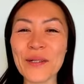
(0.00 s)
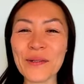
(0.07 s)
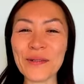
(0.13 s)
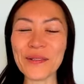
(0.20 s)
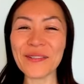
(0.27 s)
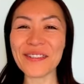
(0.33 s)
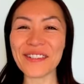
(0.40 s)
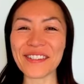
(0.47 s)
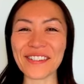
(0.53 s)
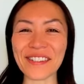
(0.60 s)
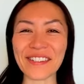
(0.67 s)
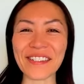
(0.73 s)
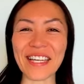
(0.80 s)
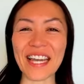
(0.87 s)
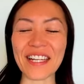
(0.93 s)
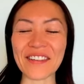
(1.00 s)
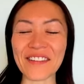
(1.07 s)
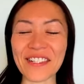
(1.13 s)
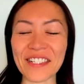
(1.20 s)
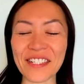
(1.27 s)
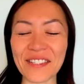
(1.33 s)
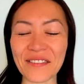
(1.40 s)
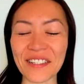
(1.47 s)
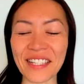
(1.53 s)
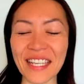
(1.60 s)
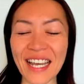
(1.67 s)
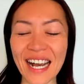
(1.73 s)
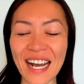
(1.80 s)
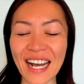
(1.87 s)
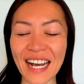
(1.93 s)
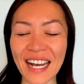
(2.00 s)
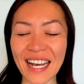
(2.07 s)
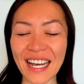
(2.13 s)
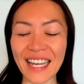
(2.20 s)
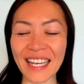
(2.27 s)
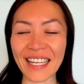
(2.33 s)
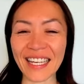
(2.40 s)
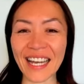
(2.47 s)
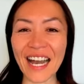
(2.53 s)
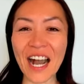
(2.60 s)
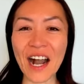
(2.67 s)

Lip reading: Ooh, energy is really high.